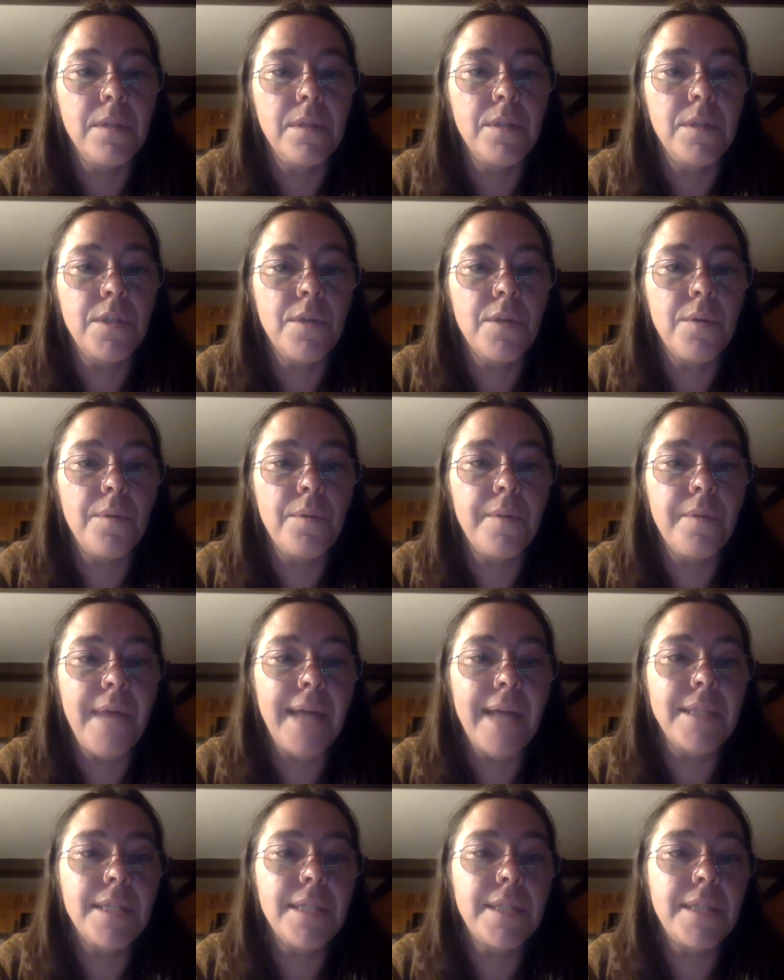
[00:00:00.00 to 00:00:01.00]
So
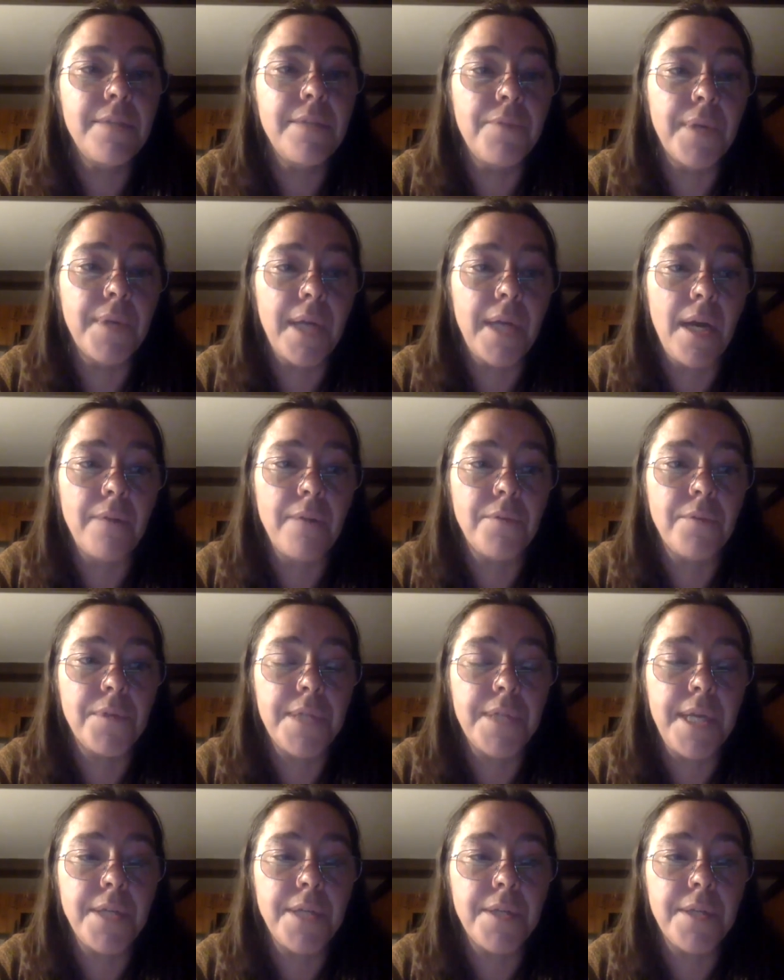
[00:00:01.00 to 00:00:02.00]
that's a different
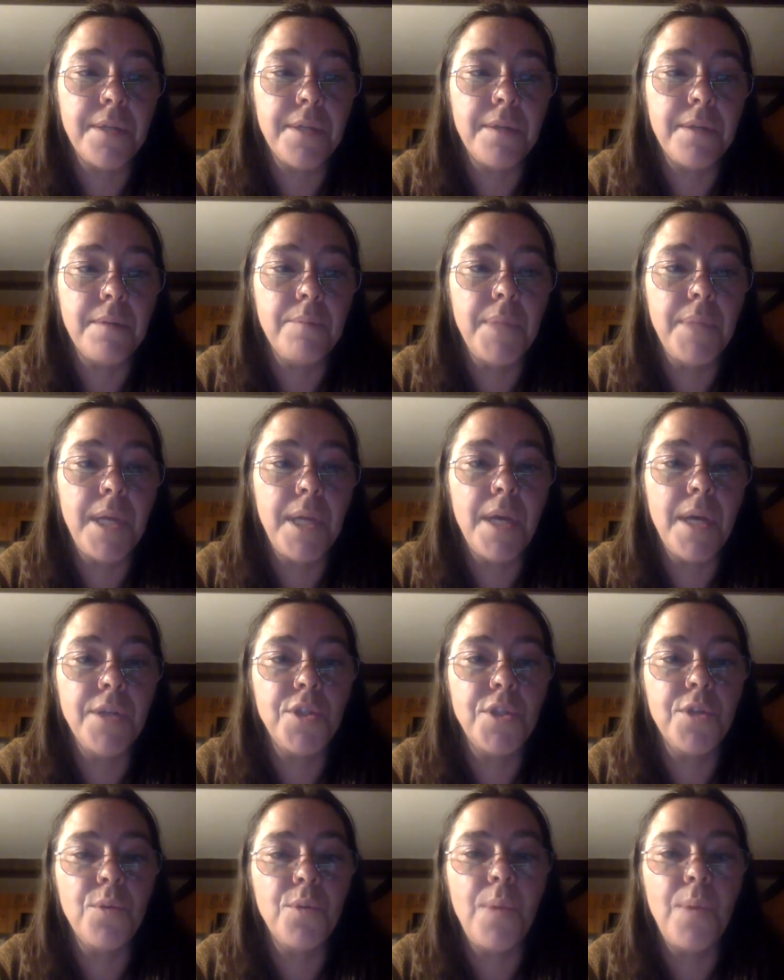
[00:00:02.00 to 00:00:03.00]
conversation
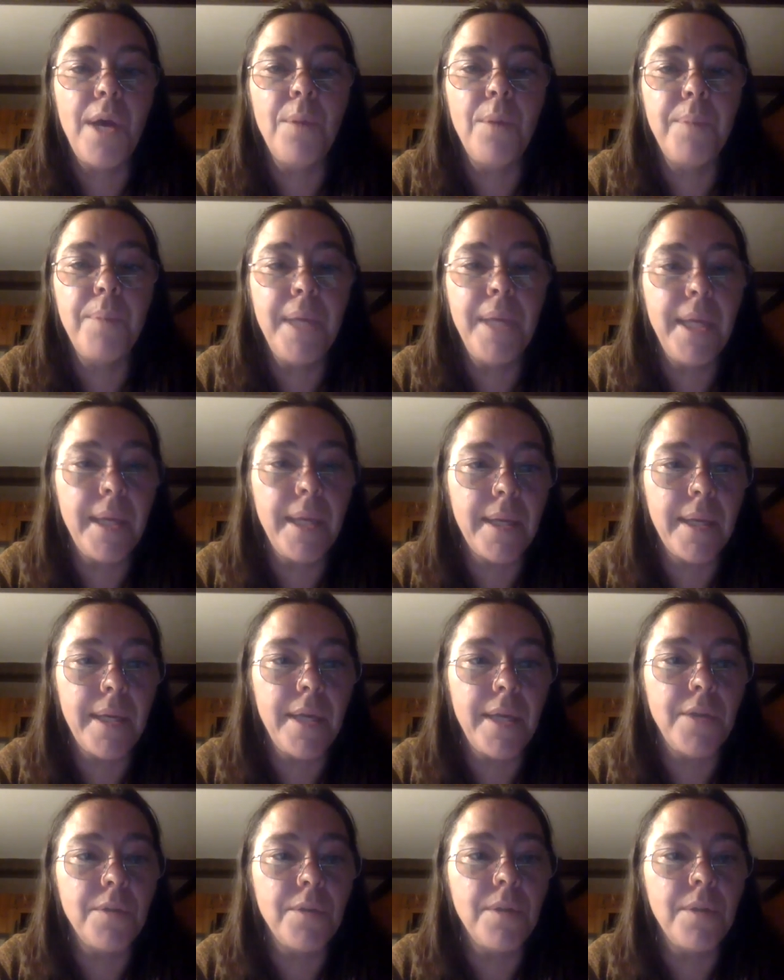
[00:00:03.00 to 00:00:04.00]
because your well-being
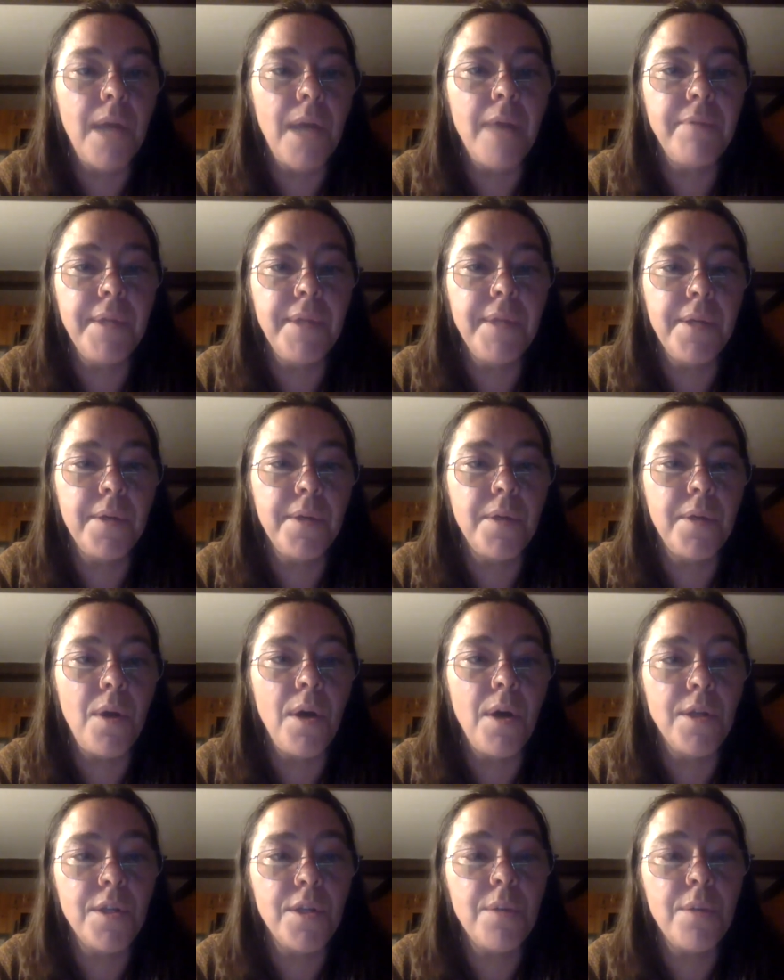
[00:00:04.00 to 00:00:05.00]
and your livelihood
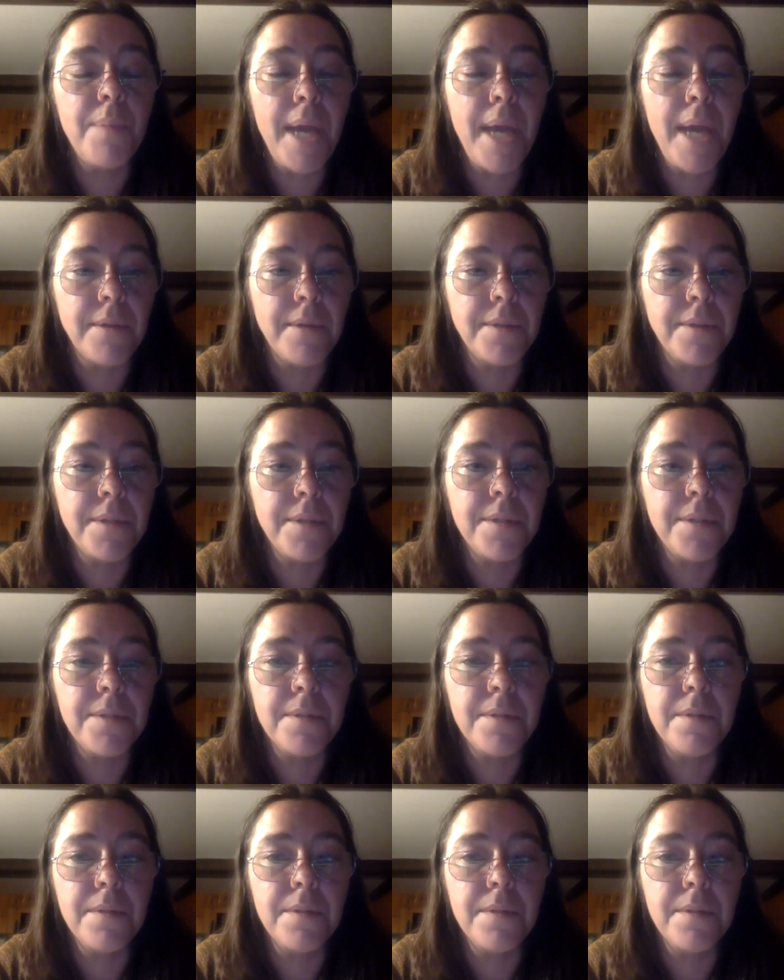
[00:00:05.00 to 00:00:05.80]
also matters.